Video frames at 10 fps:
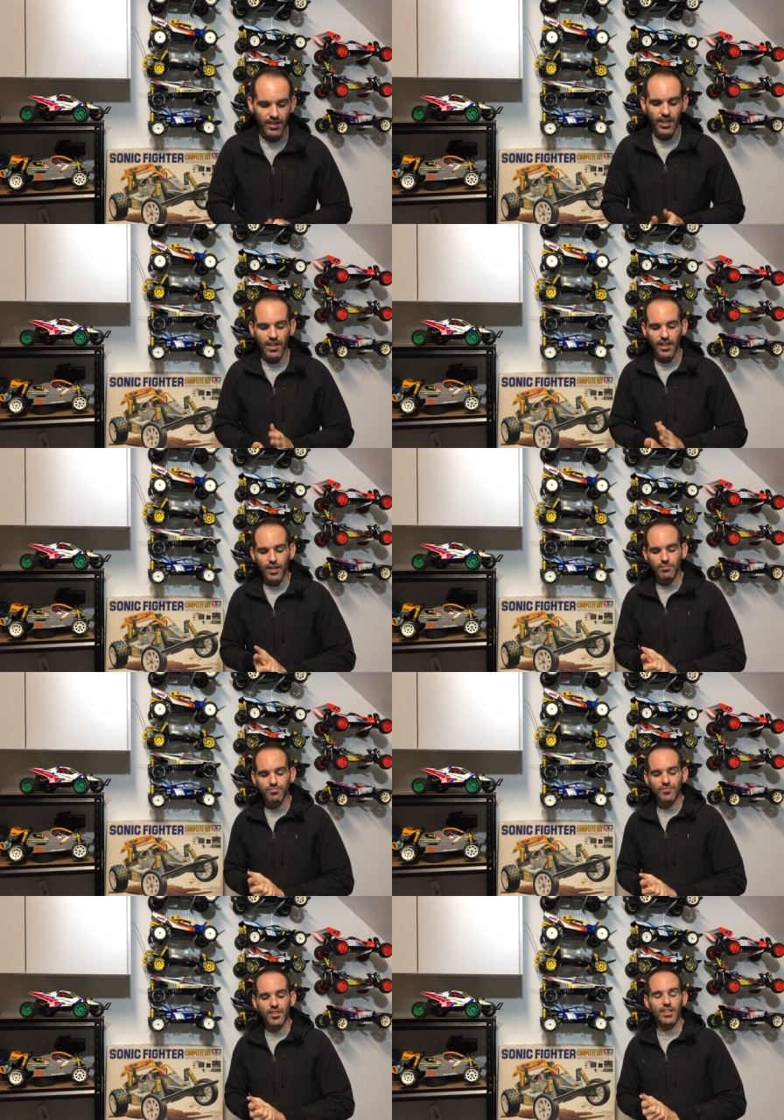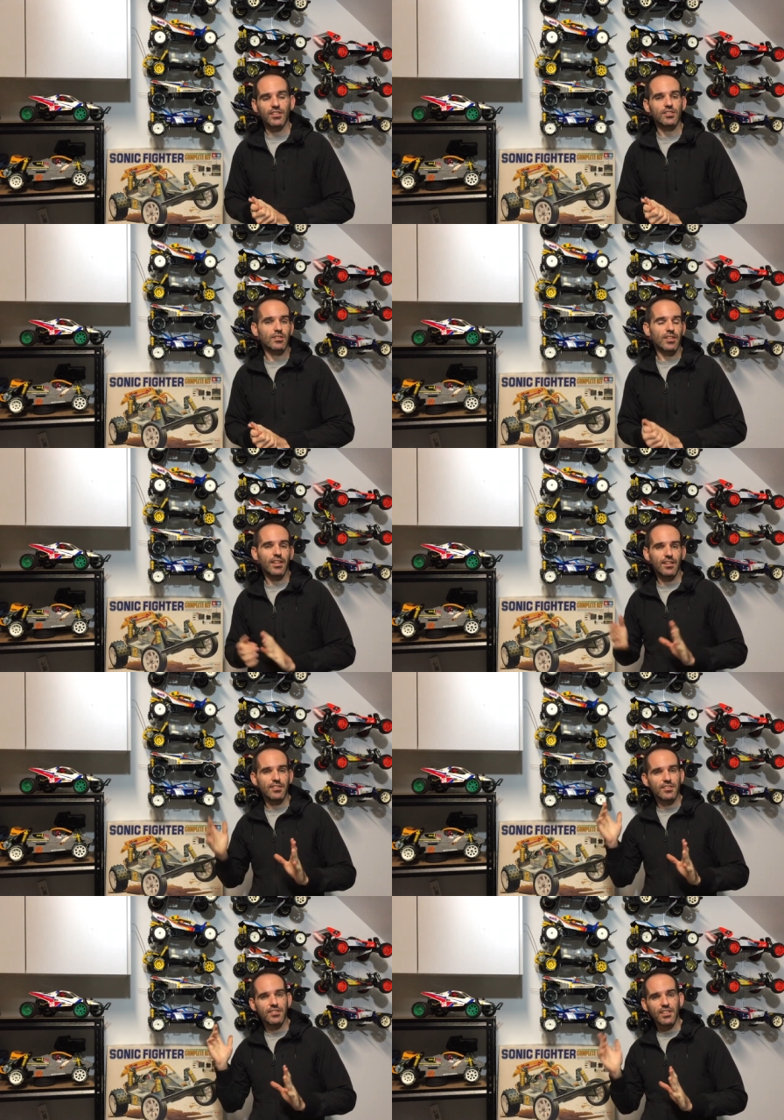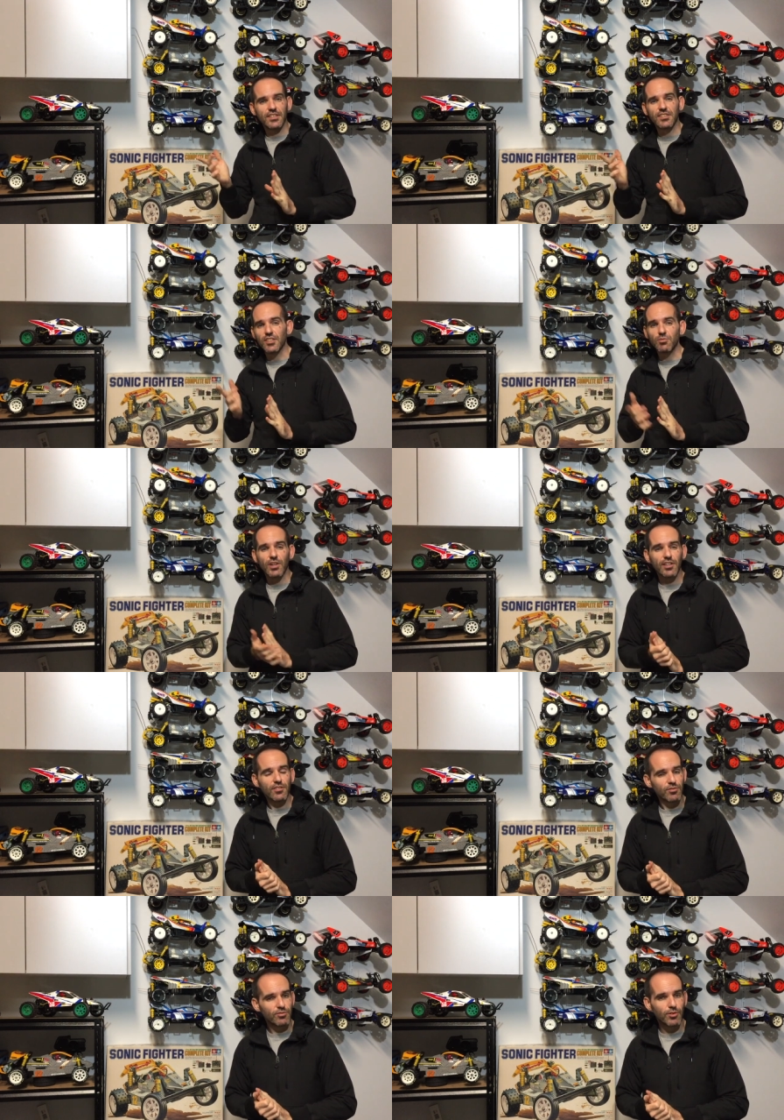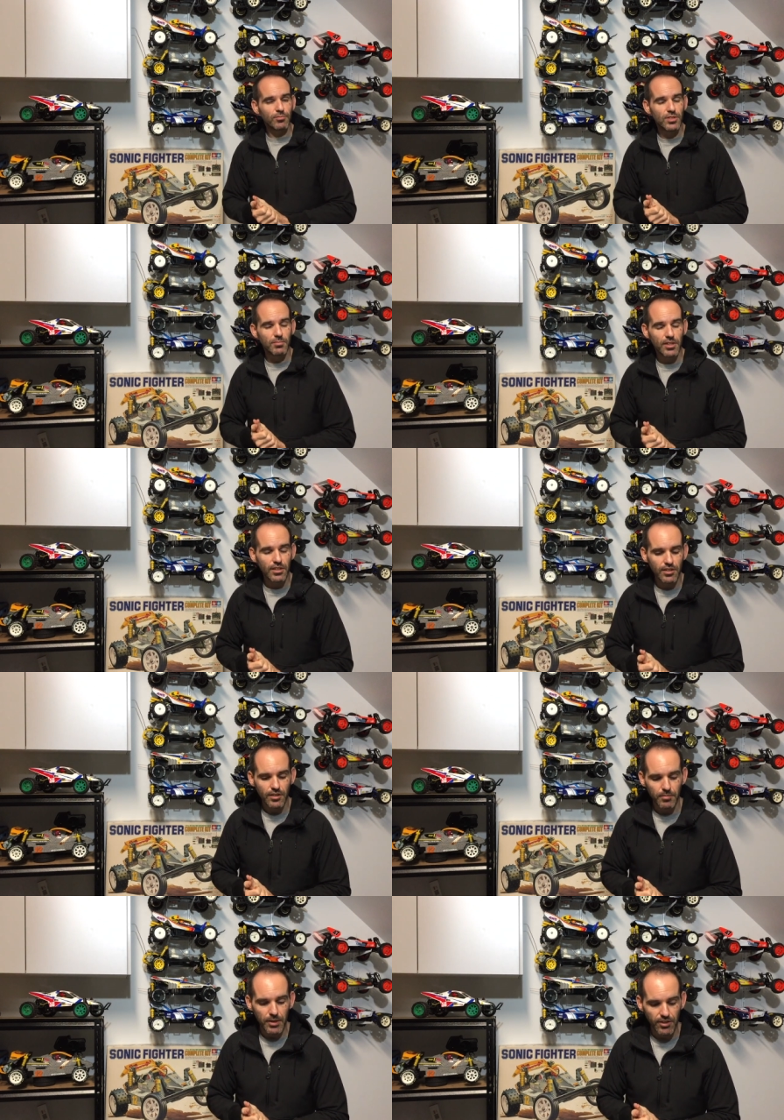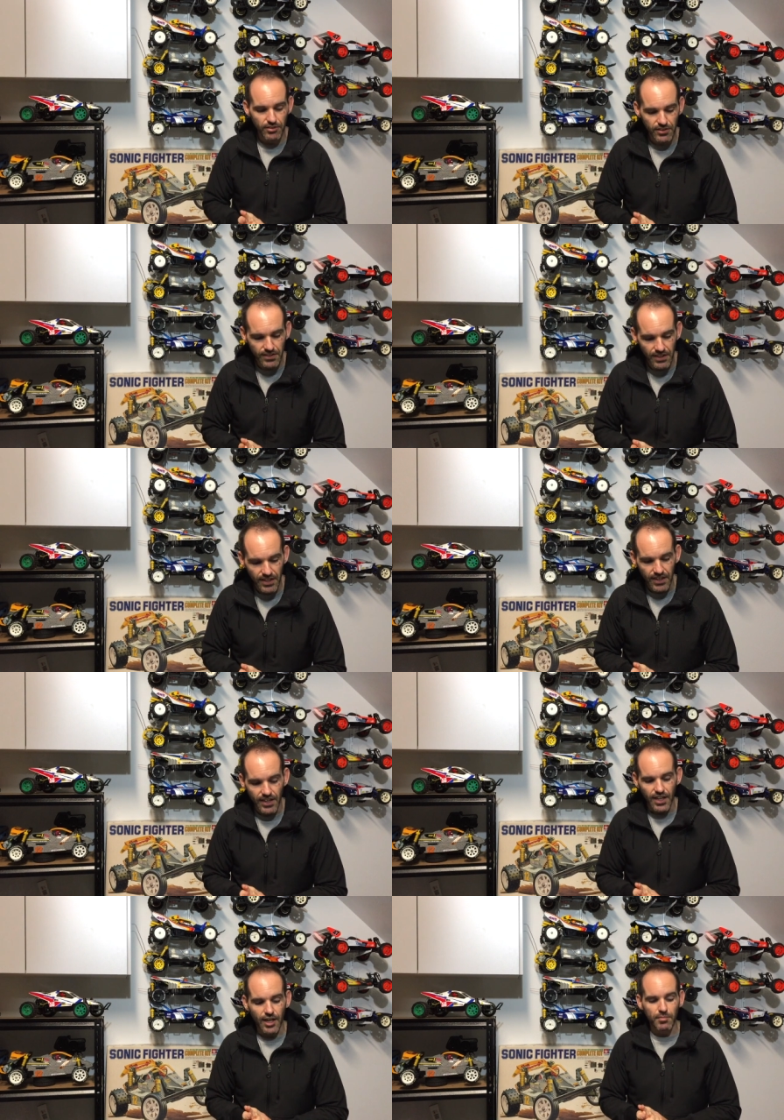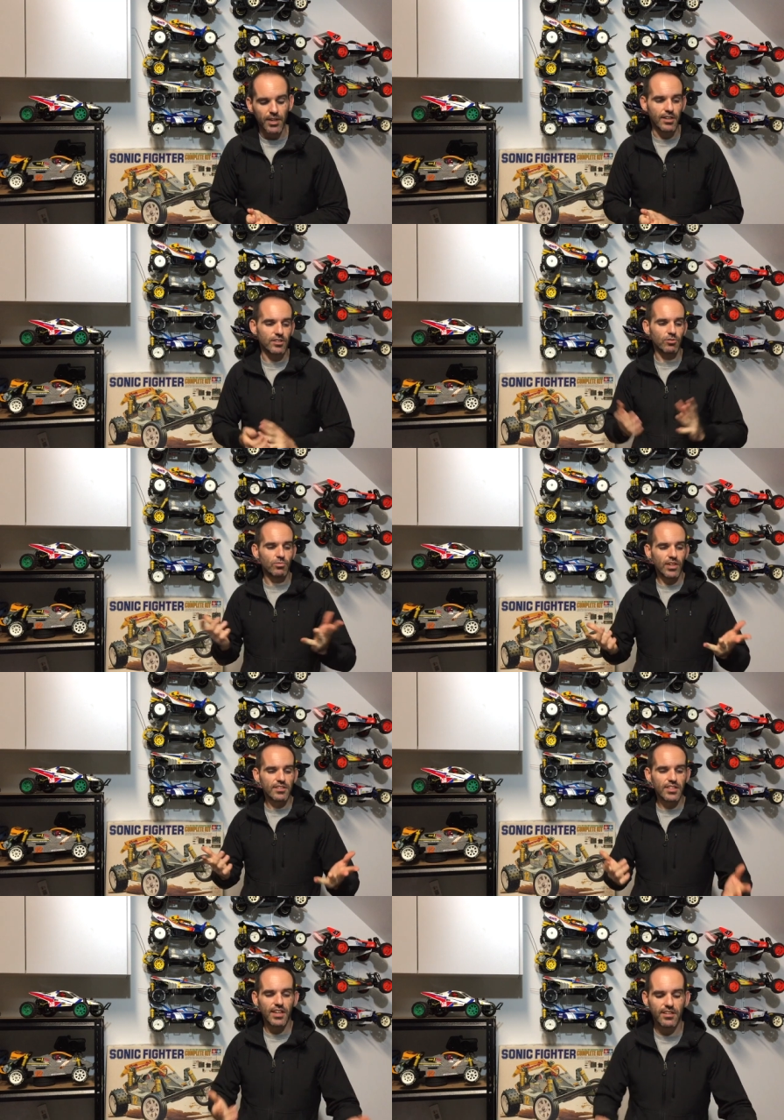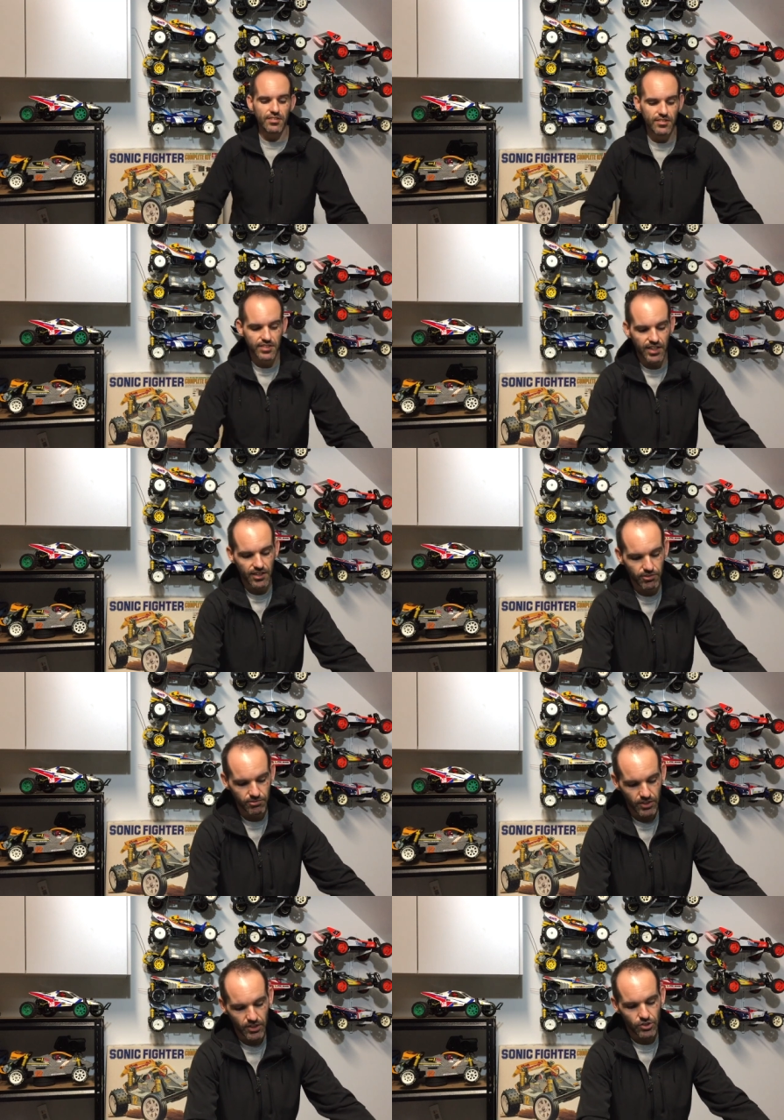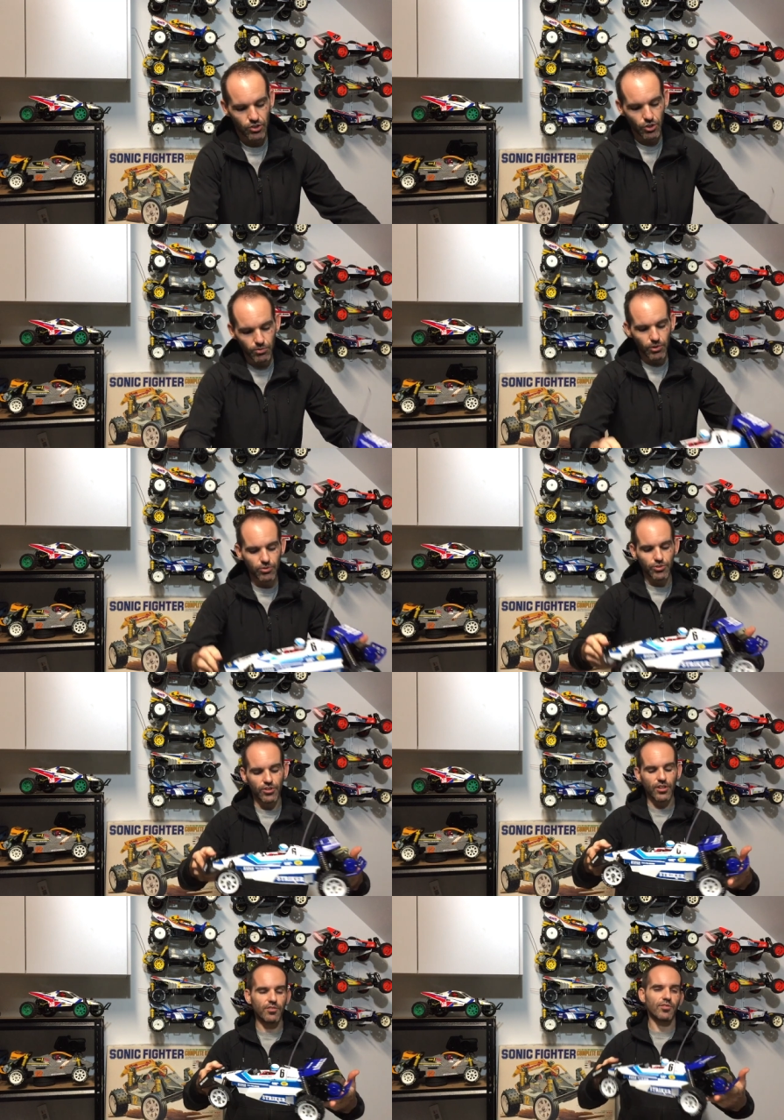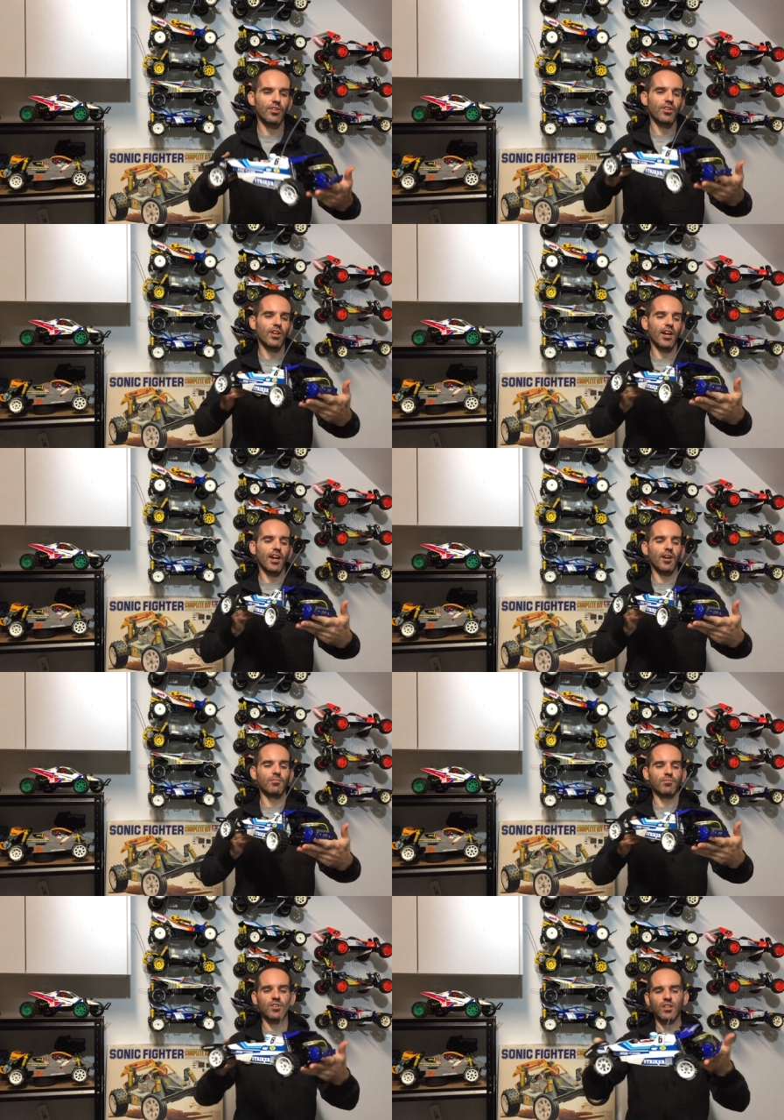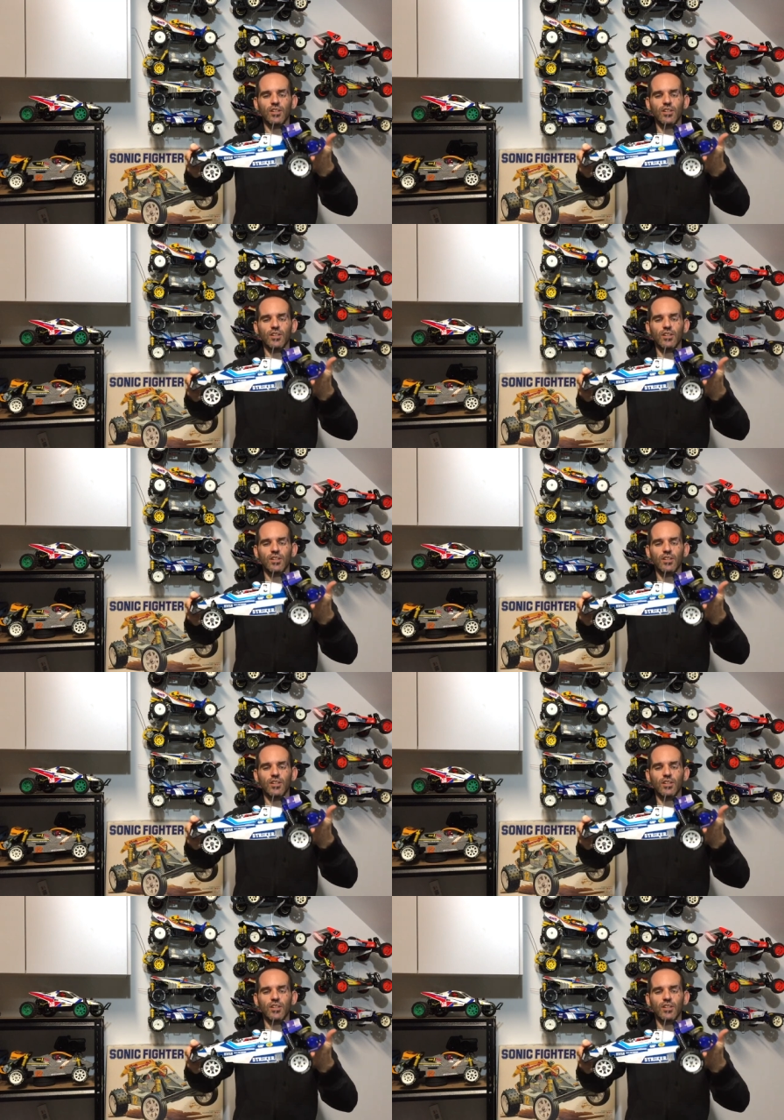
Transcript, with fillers: Um, it's kit sixty-one from Tamiya, apparently, um, and it's a one tenth scale two-wheel drive um,